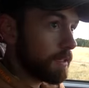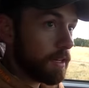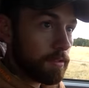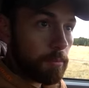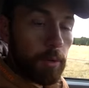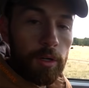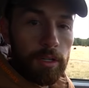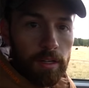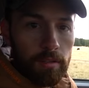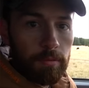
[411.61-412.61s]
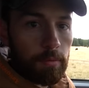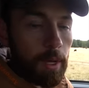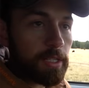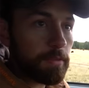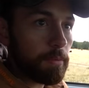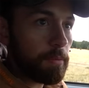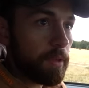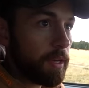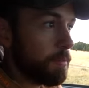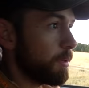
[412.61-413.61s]
Got some real good information from
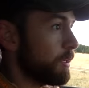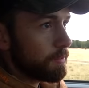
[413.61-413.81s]
them.